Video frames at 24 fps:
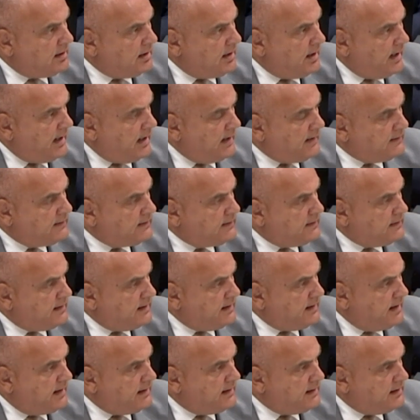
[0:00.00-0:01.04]
and
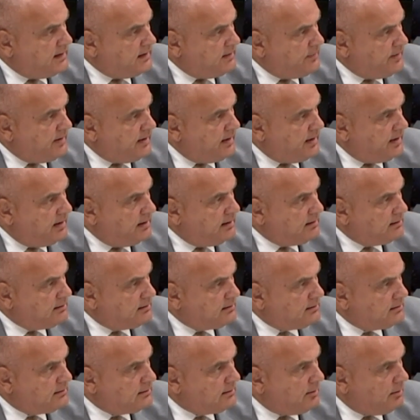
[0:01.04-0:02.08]
the NDP
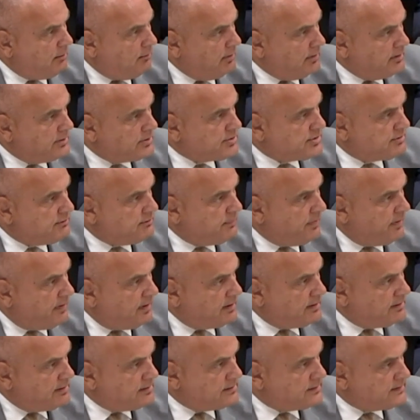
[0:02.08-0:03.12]
coalition
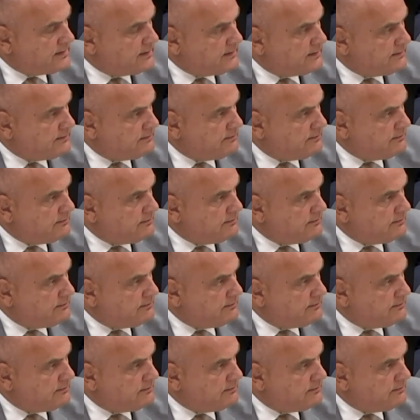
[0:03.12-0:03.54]
partners.